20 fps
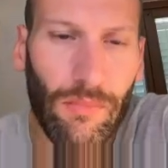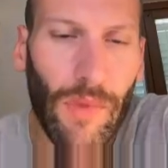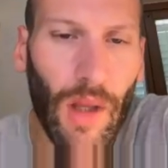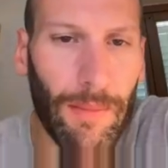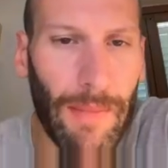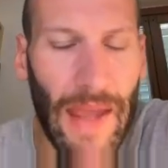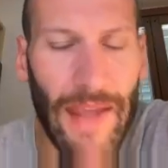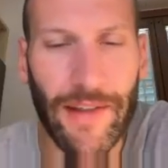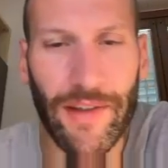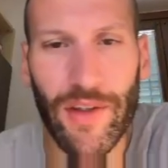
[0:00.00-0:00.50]

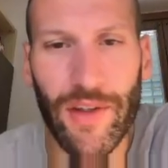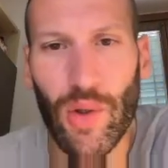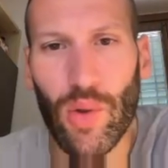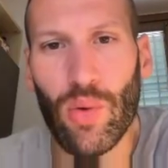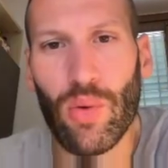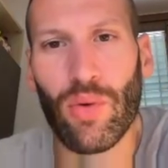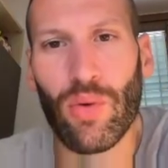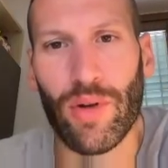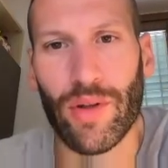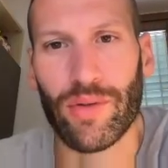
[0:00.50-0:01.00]
make
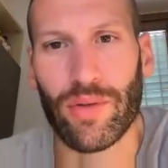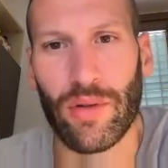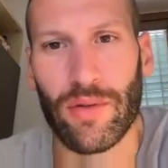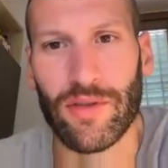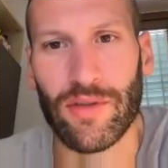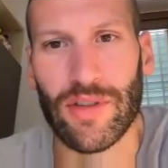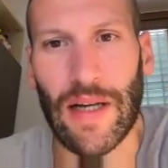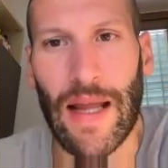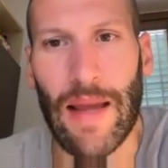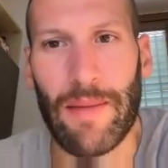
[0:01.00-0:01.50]
queue,
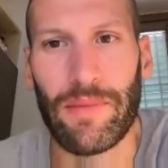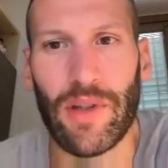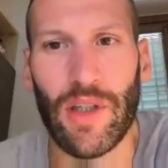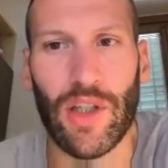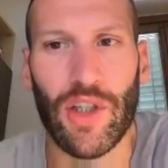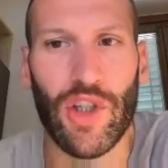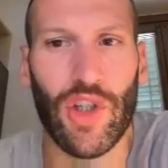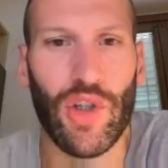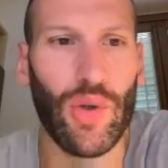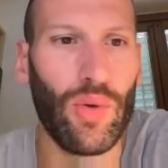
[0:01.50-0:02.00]
returns an empty
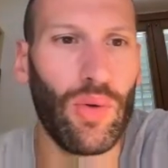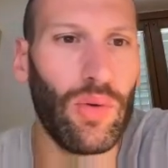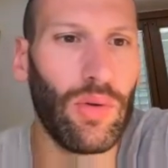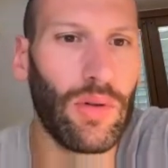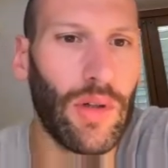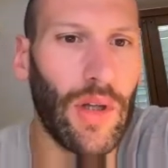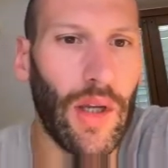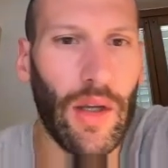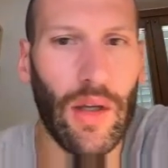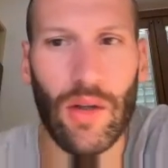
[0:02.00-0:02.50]
queue,
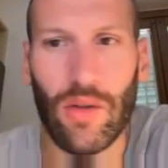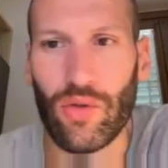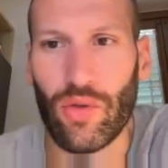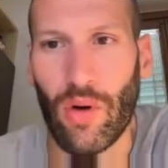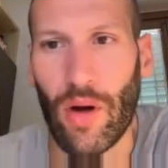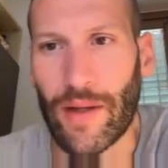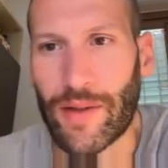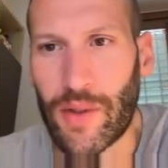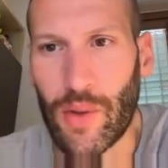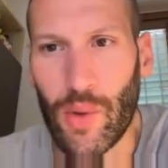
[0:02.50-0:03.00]

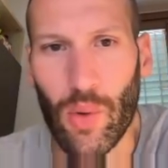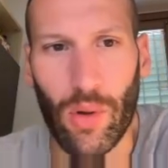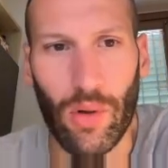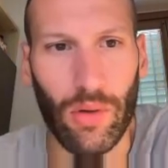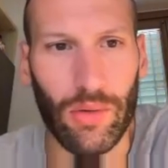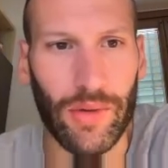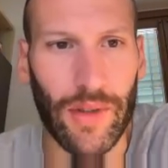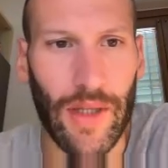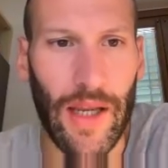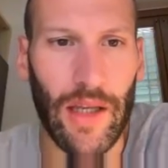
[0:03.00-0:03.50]
so a queue
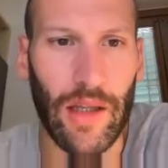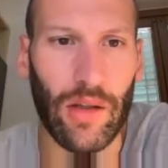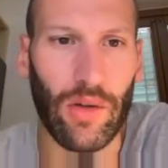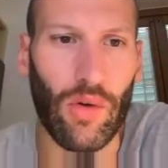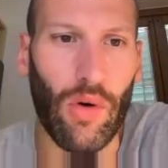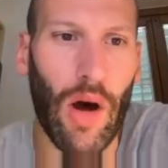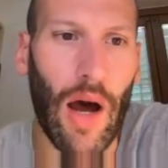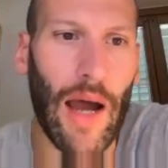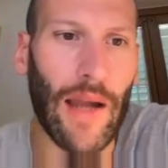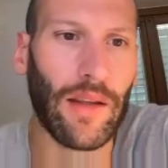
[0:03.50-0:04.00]
containing
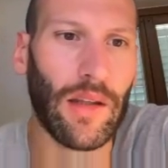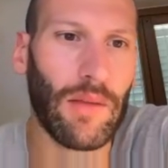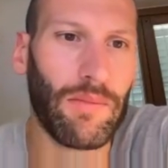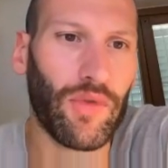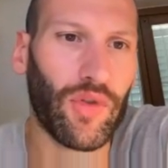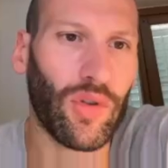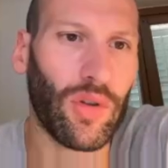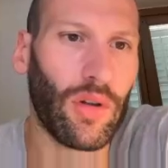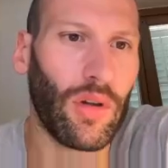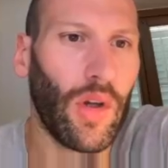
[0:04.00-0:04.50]
no
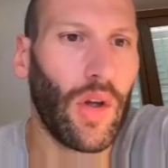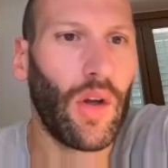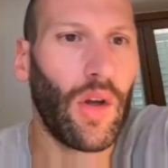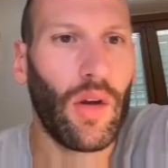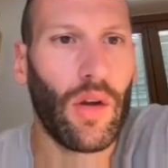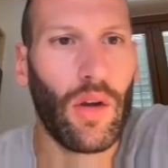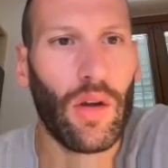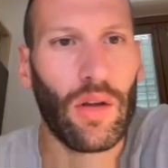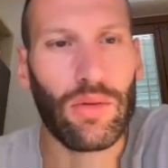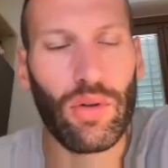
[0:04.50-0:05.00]
items.
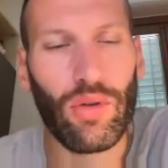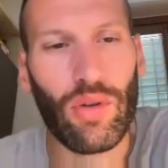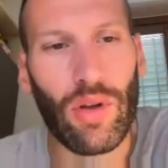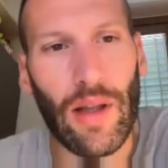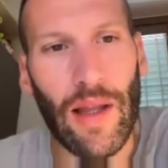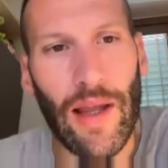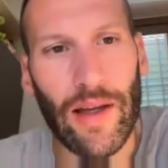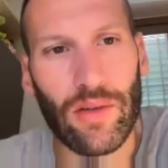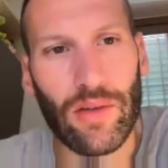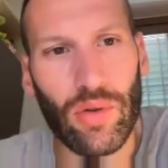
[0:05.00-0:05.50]
Two
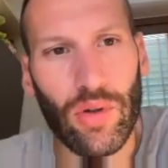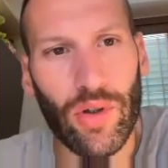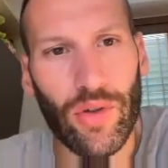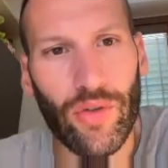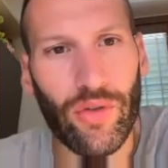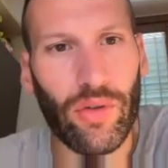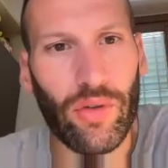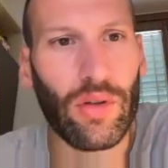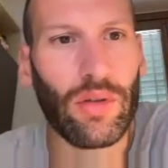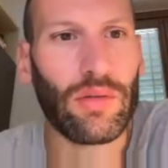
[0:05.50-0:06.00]

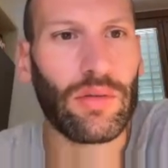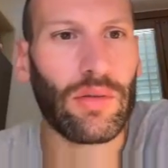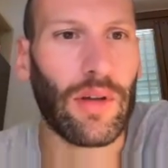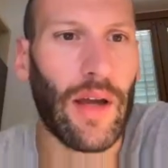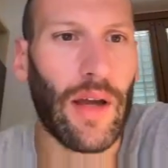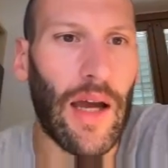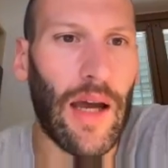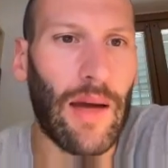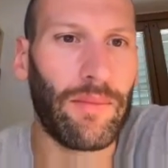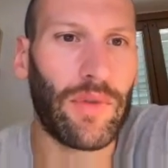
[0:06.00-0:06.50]
selectors,
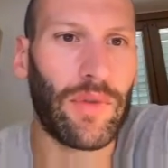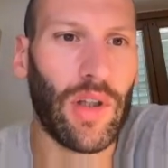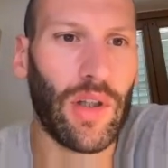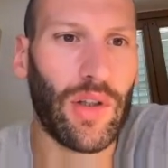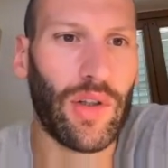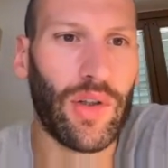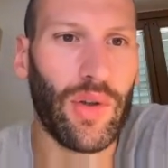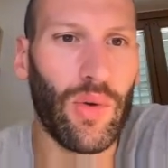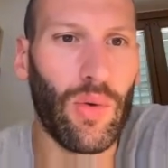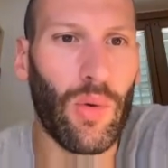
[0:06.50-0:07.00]
empty
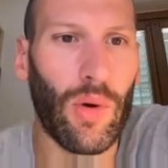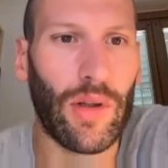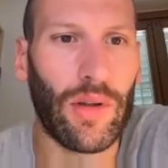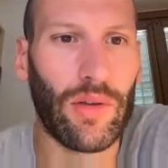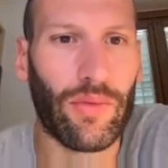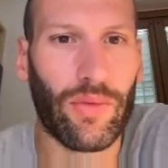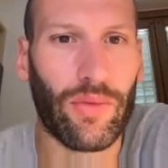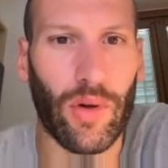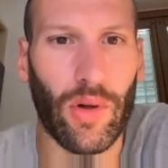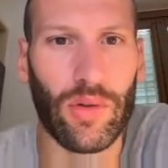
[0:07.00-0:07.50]
queue
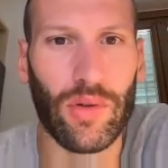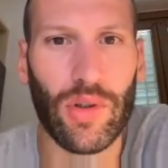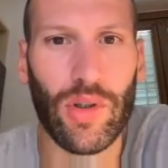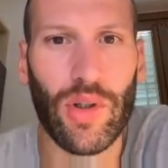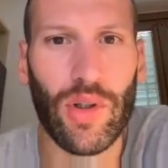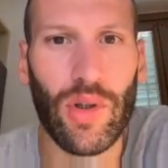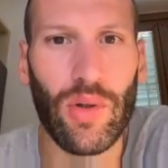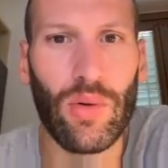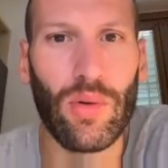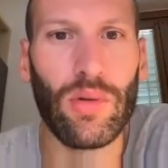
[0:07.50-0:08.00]
and front
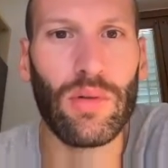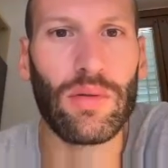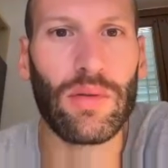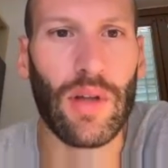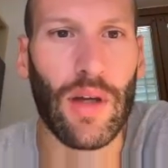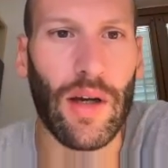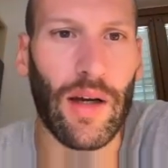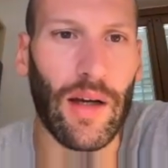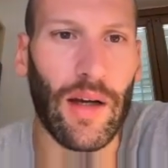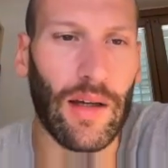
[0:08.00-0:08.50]
queue.
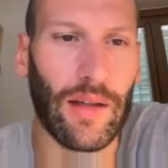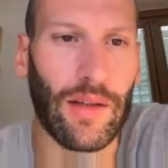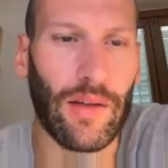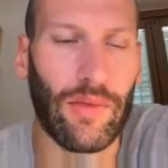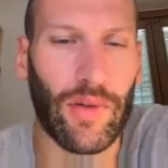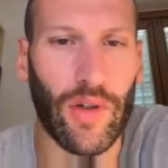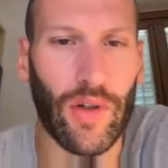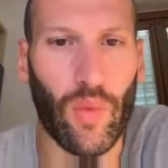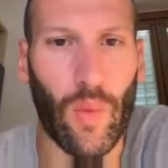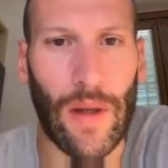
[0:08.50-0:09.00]
The
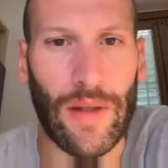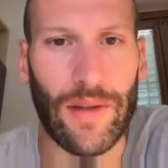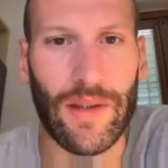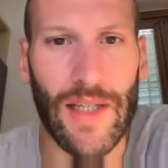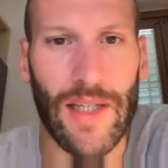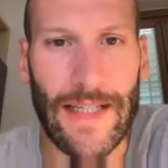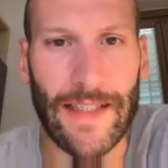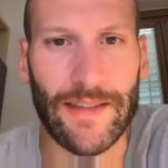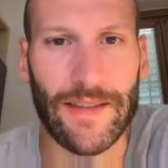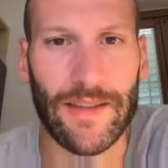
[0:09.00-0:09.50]
first one
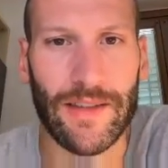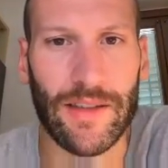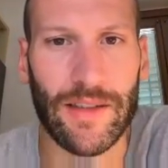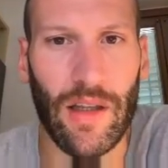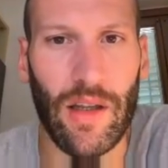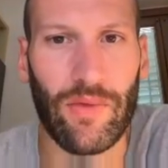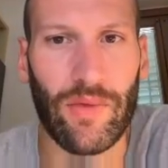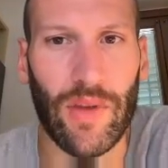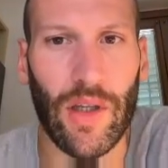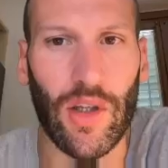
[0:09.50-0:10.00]
tests
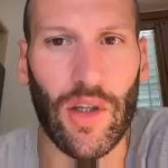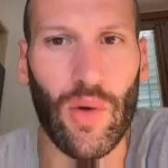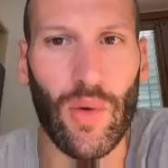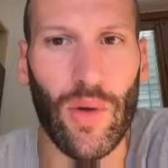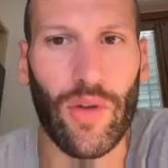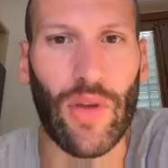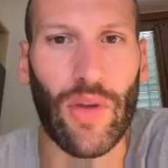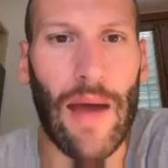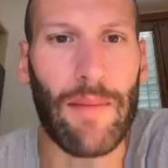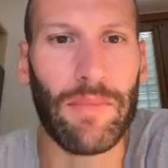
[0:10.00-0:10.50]
if the queue
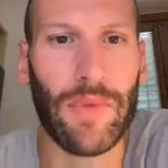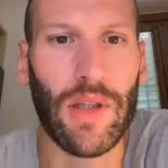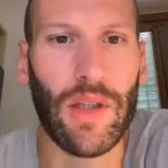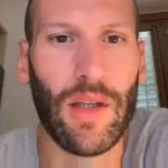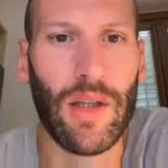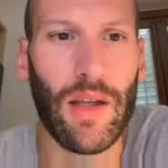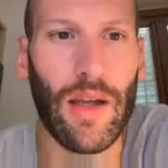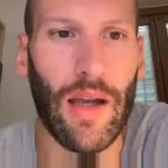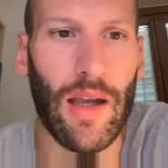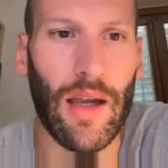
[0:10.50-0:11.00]
is
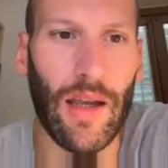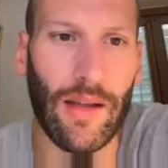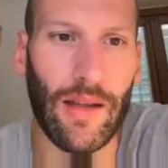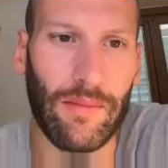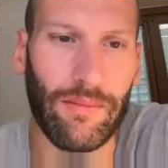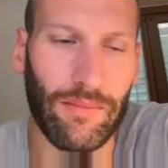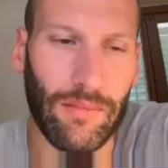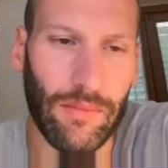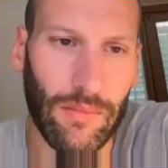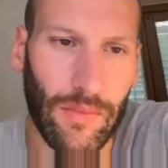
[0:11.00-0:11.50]
empty,
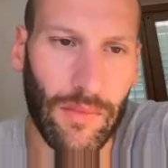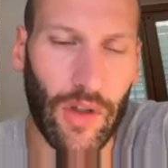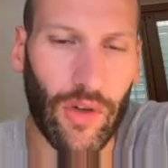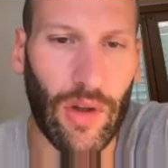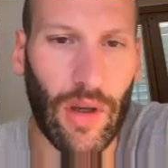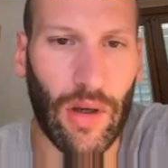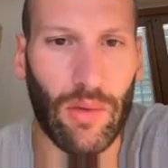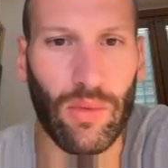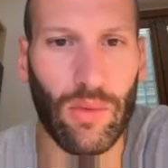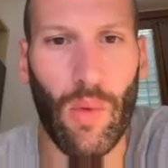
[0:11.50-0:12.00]
and the
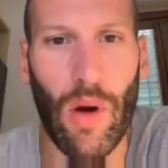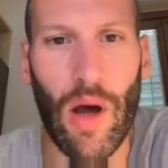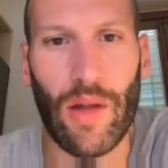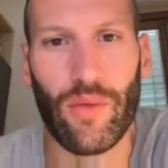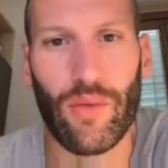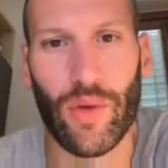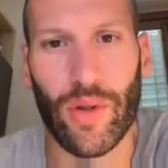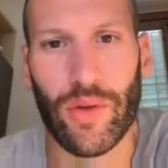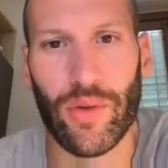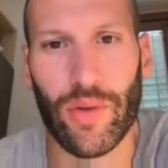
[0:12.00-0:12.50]
second
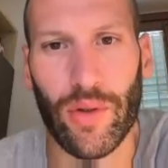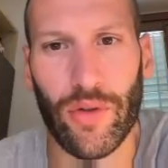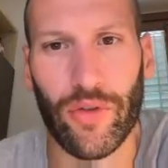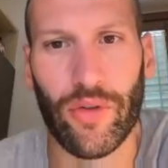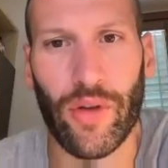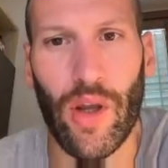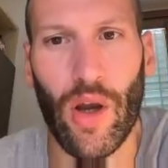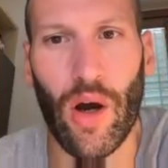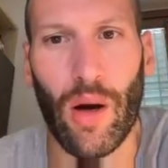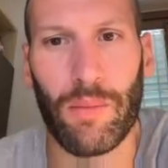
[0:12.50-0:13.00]
one returns
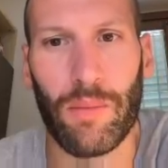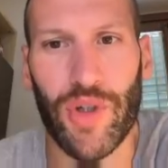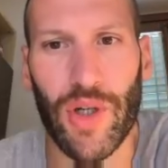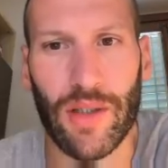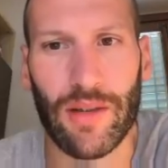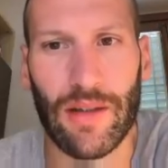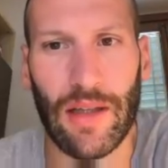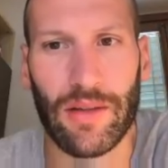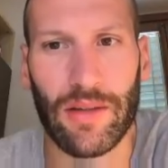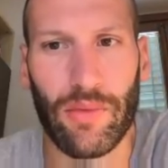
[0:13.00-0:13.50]
the
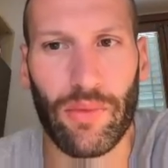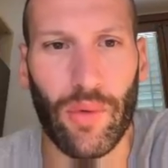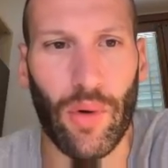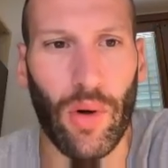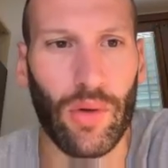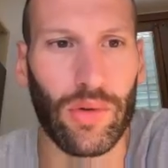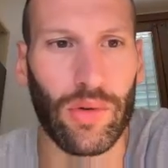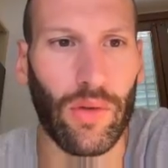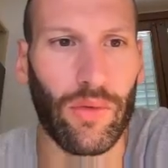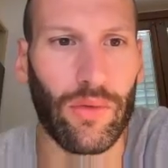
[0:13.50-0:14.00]
object at the
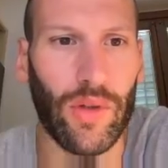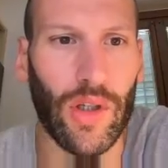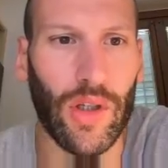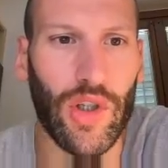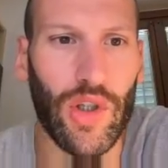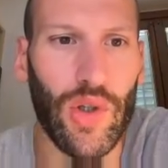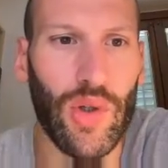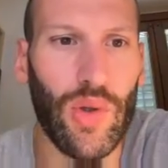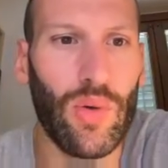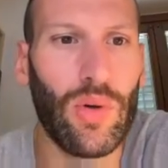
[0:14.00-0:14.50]
front of the
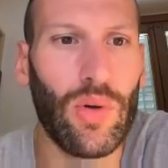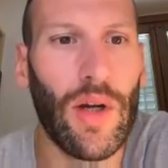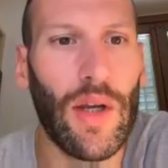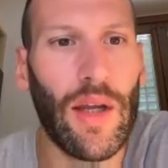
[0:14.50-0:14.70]
queue,